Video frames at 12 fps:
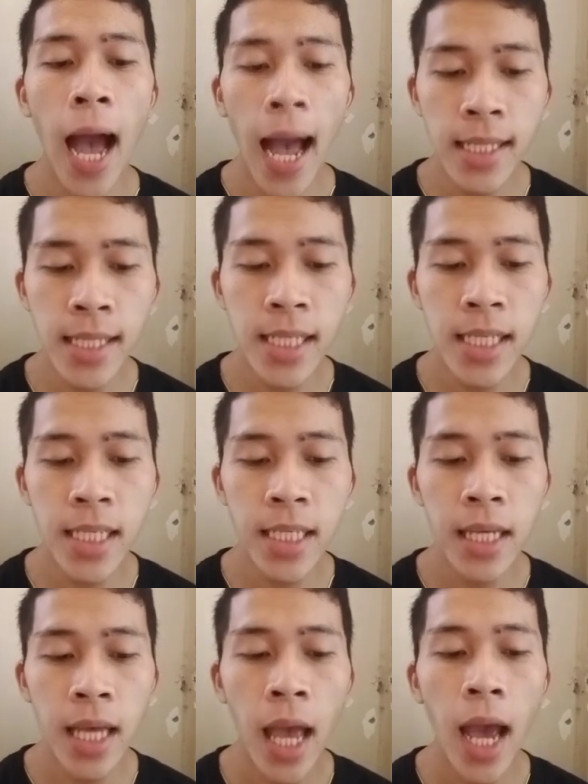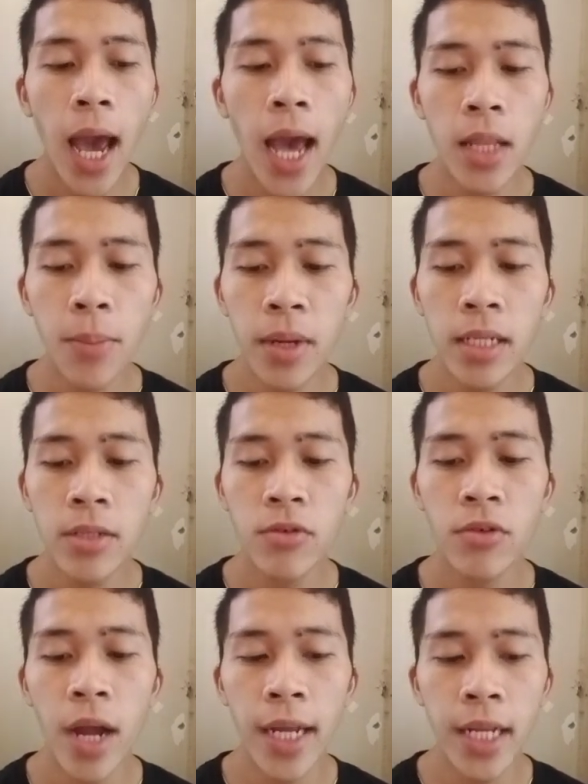hunting, elephant
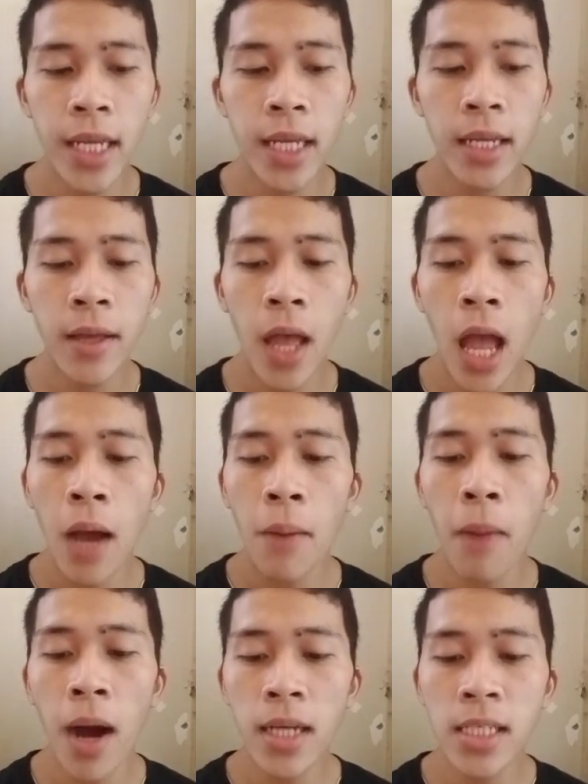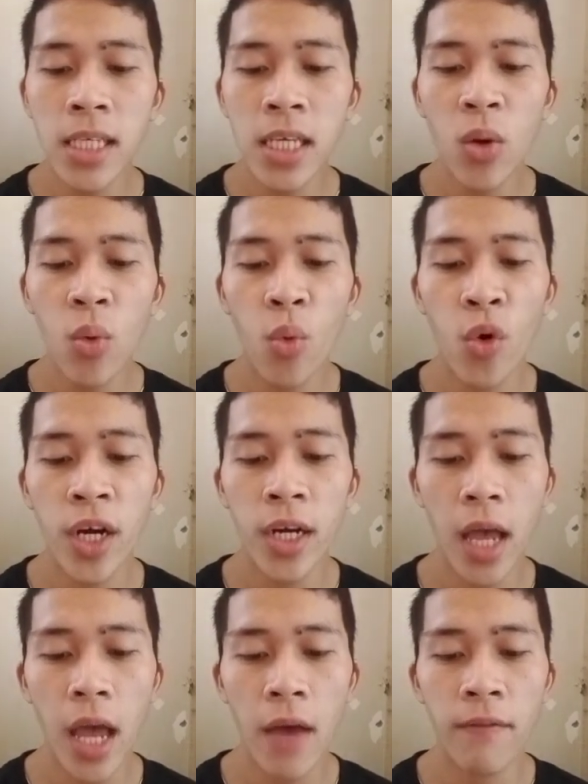riding, boxing
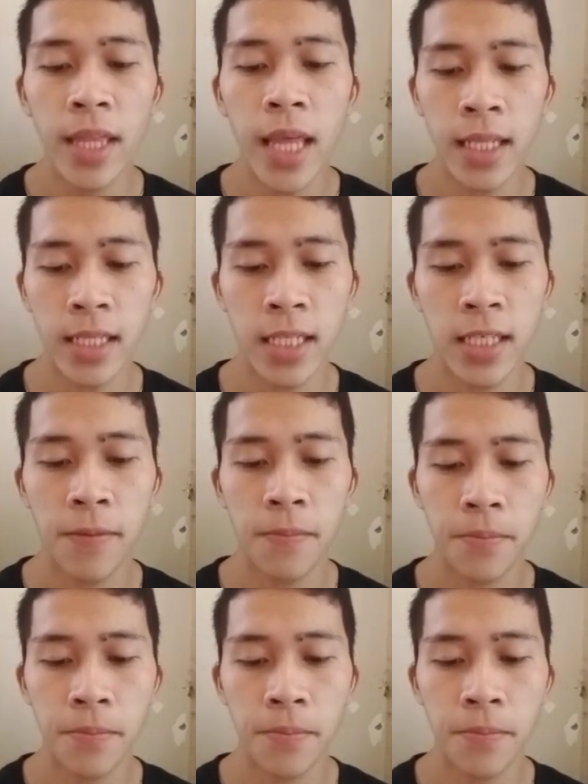were evidence.